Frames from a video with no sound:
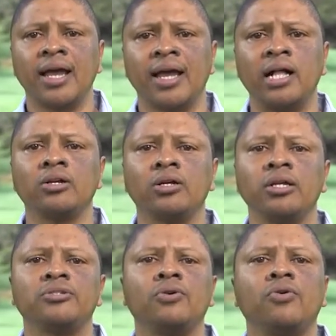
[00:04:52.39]

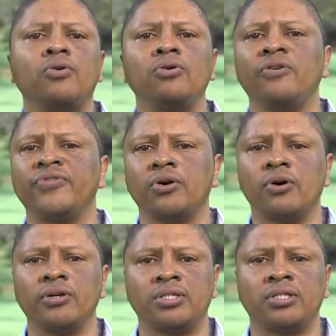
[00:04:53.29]
calculates all of the
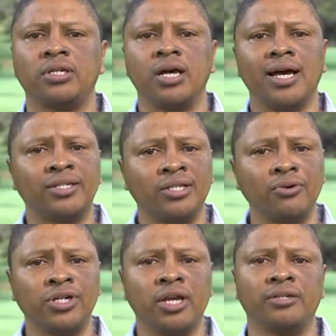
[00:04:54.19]
costs
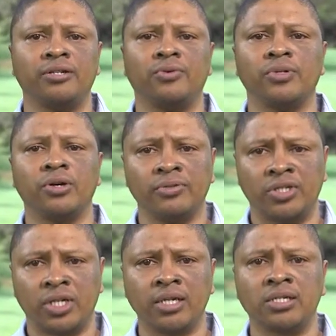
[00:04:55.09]
associated with the
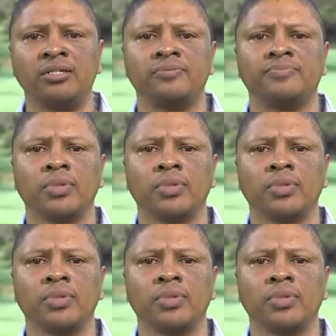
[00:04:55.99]
construction,